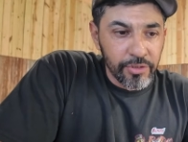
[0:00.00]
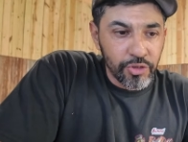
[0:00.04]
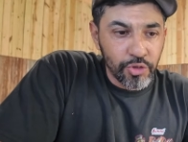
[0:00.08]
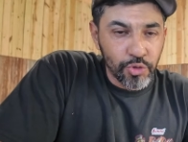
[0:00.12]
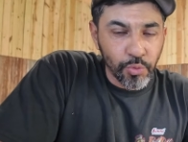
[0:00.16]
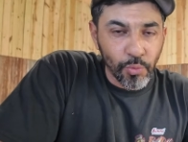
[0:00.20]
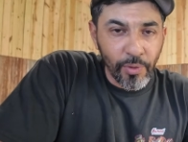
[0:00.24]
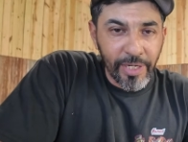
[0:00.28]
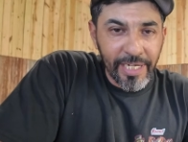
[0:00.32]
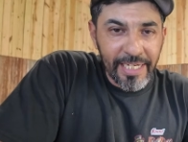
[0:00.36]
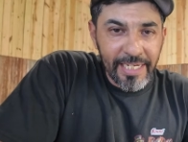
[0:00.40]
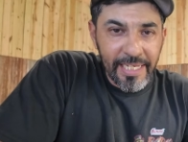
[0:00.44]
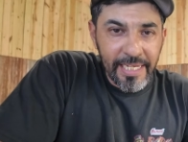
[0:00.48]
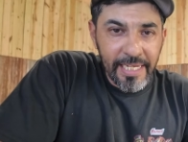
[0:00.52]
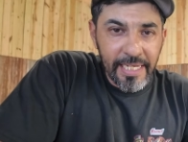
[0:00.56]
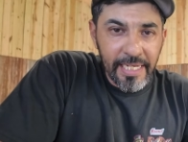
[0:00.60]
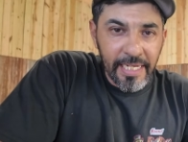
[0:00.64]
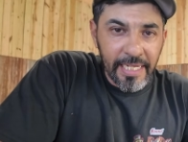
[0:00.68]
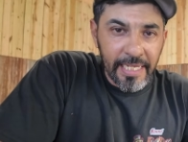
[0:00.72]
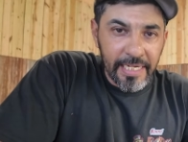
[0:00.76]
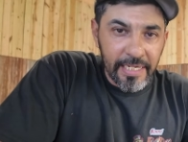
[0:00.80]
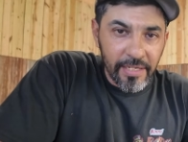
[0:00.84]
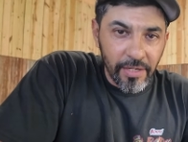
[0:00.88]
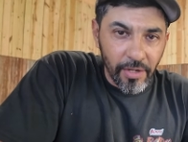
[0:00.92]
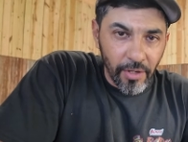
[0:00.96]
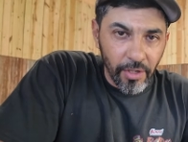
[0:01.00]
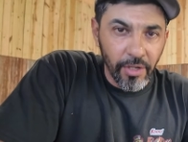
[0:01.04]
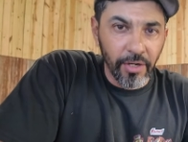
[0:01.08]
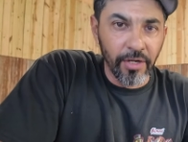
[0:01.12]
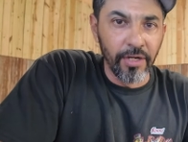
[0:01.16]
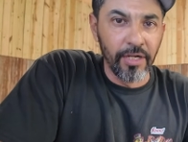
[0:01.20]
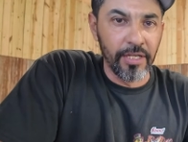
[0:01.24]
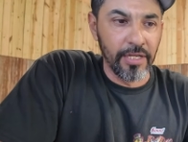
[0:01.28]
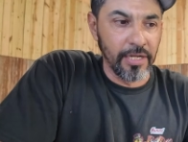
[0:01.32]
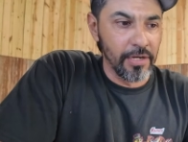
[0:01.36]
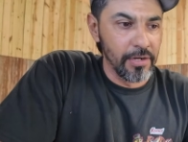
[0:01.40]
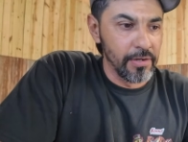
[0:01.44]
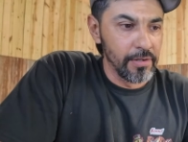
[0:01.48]
20 and
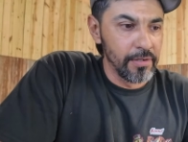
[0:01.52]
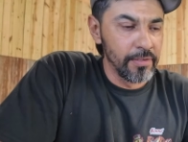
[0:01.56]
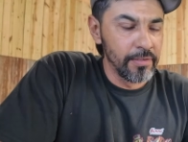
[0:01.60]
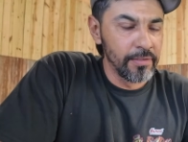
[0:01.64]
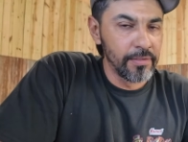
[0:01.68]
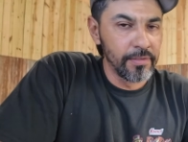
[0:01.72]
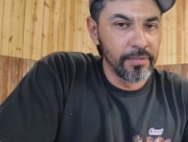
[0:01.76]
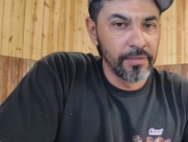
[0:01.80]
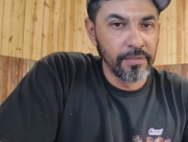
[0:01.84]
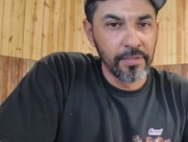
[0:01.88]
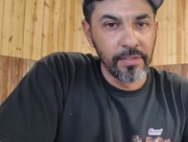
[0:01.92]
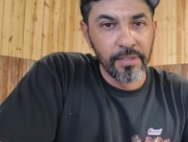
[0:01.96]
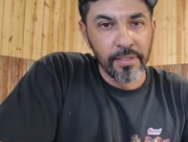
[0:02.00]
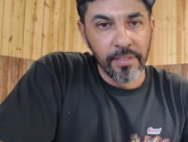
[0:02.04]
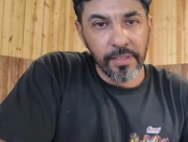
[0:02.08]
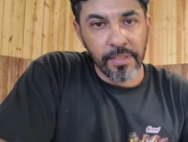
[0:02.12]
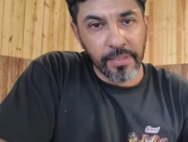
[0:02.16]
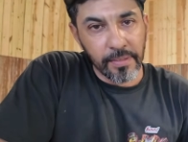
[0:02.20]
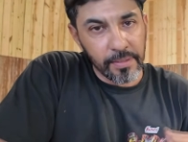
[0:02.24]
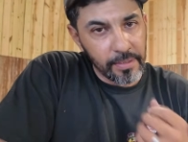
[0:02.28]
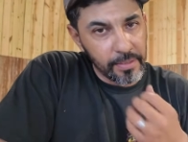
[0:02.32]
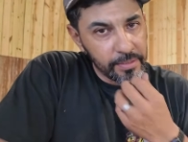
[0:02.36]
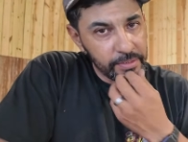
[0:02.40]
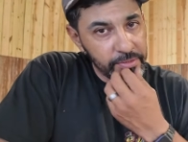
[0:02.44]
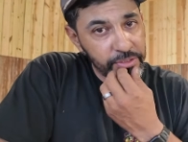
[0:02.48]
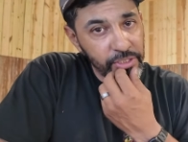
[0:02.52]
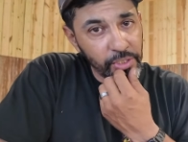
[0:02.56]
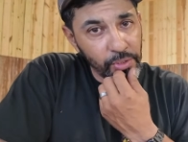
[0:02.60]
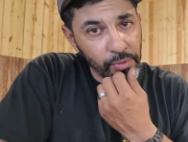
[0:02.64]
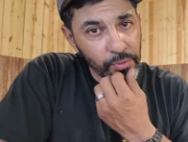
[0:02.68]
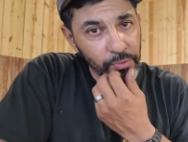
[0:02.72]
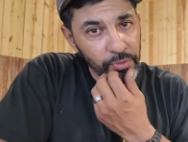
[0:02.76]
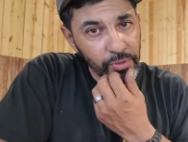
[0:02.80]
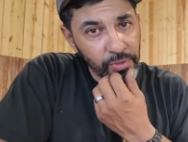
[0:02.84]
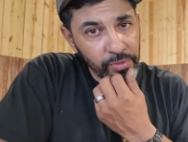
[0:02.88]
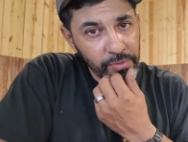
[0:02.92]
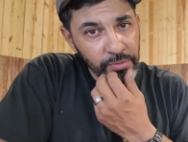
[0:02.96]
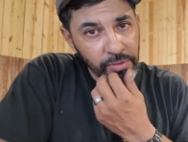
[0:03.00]
earlier
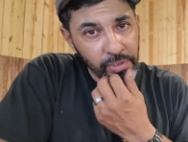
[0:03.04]
tune